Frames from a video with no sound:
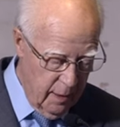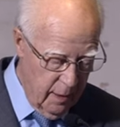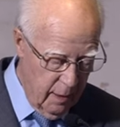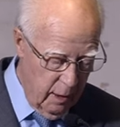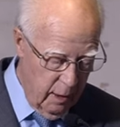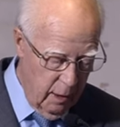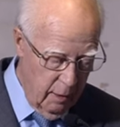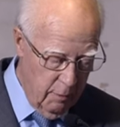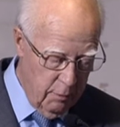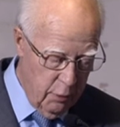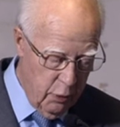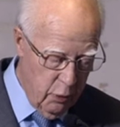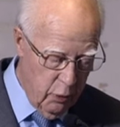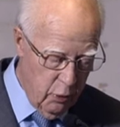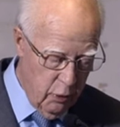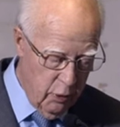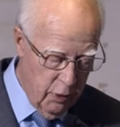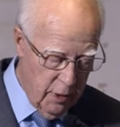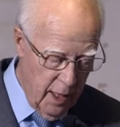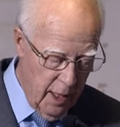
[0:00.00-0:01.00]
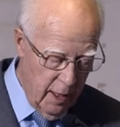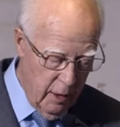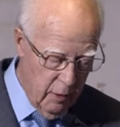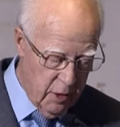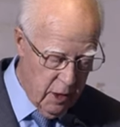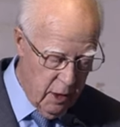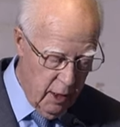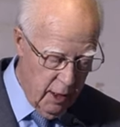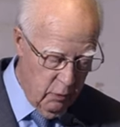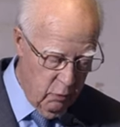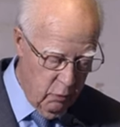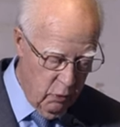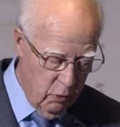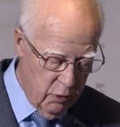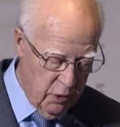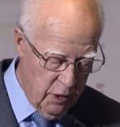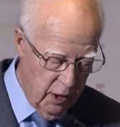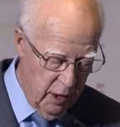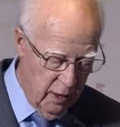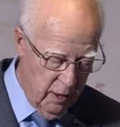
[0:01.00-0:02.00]
I am poured out like
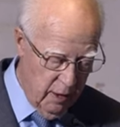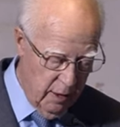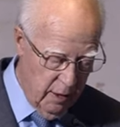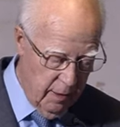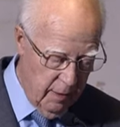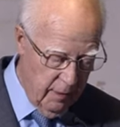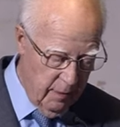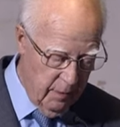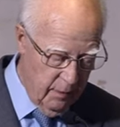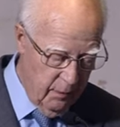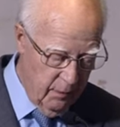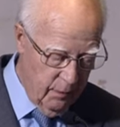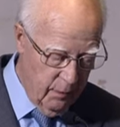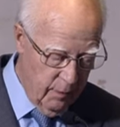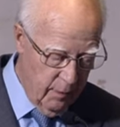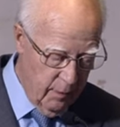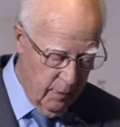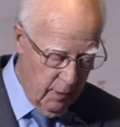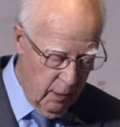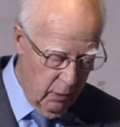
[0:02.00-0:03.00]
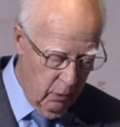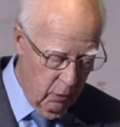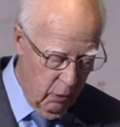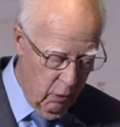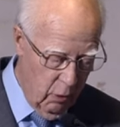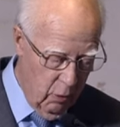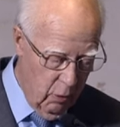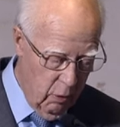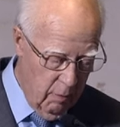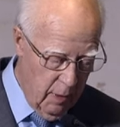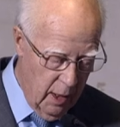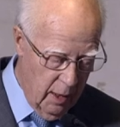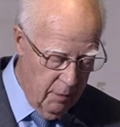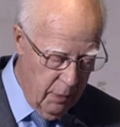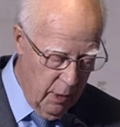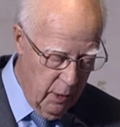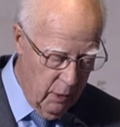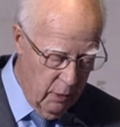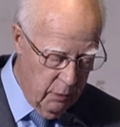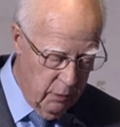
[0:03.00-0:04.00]
water, and all my
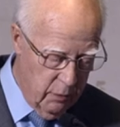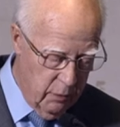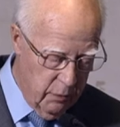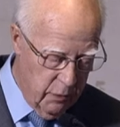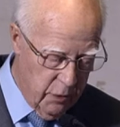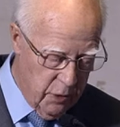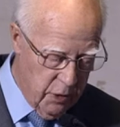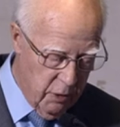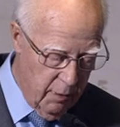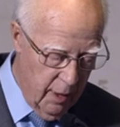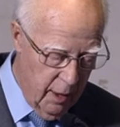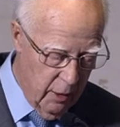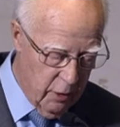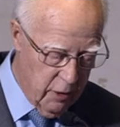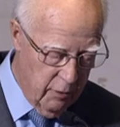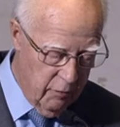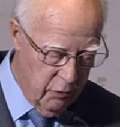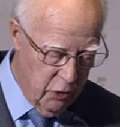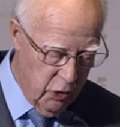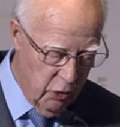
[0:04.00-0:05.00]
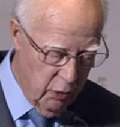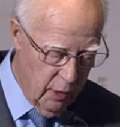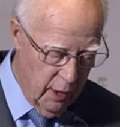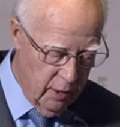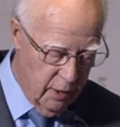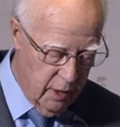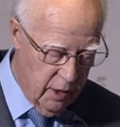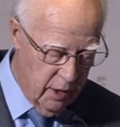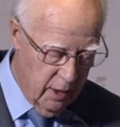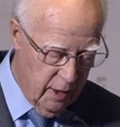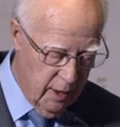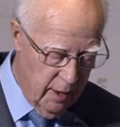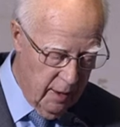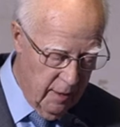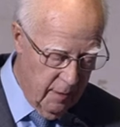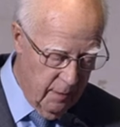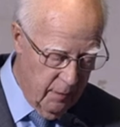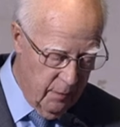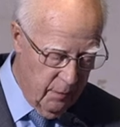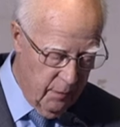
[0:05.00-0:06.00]
bones are out of joint.
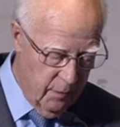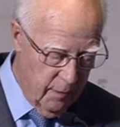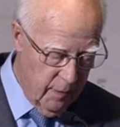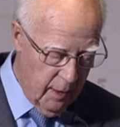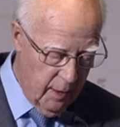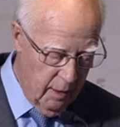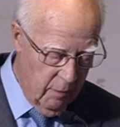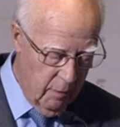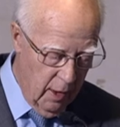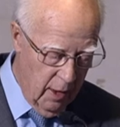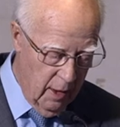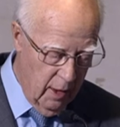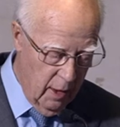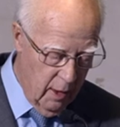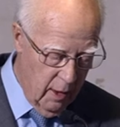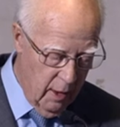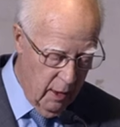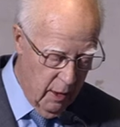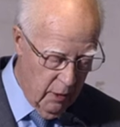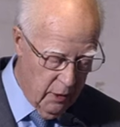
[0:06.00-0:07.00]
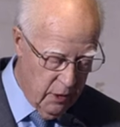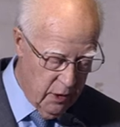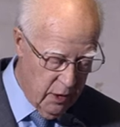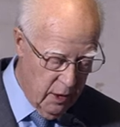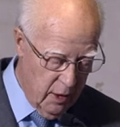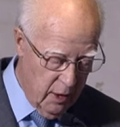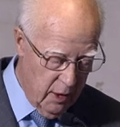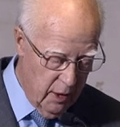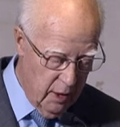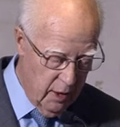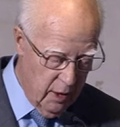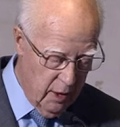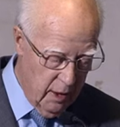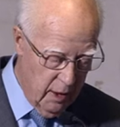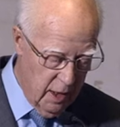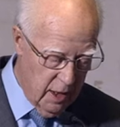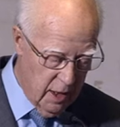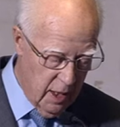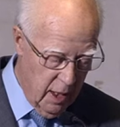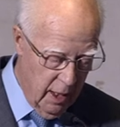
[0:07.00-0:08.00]
My heart
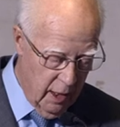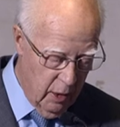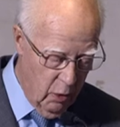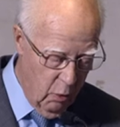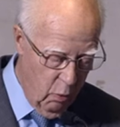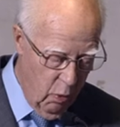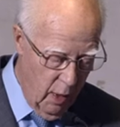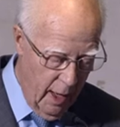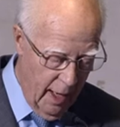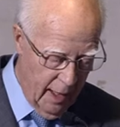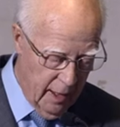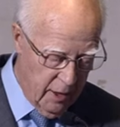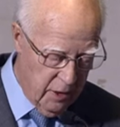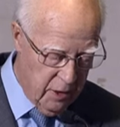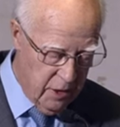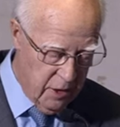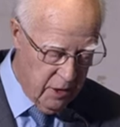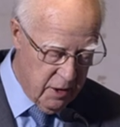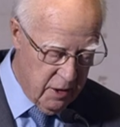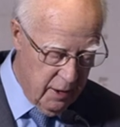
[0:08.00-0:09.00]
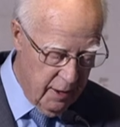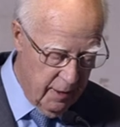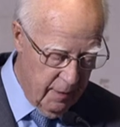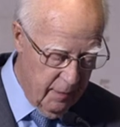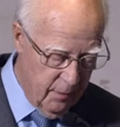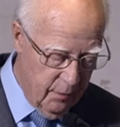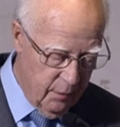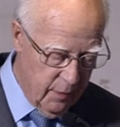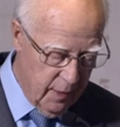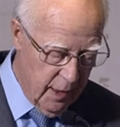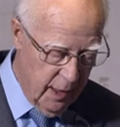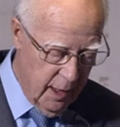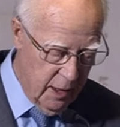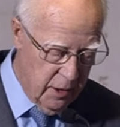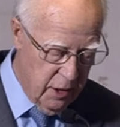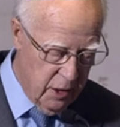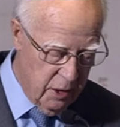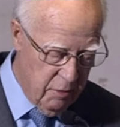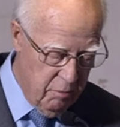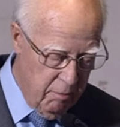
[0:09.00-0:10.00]
is like wax. It
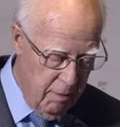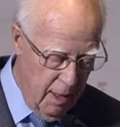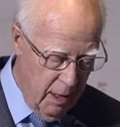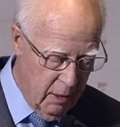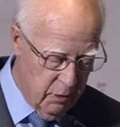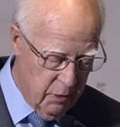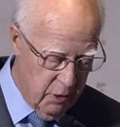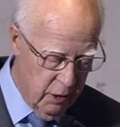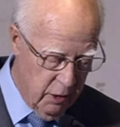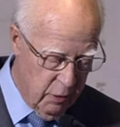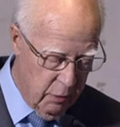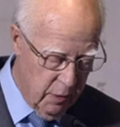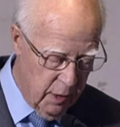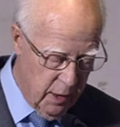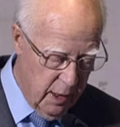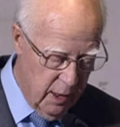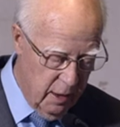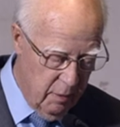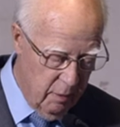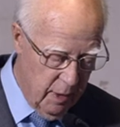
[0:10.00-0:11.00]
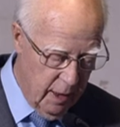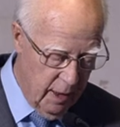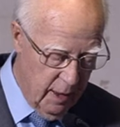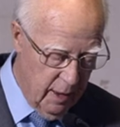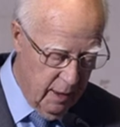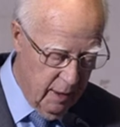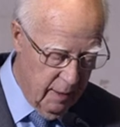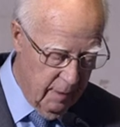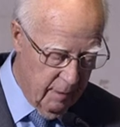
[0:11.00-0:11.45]
has melted within me.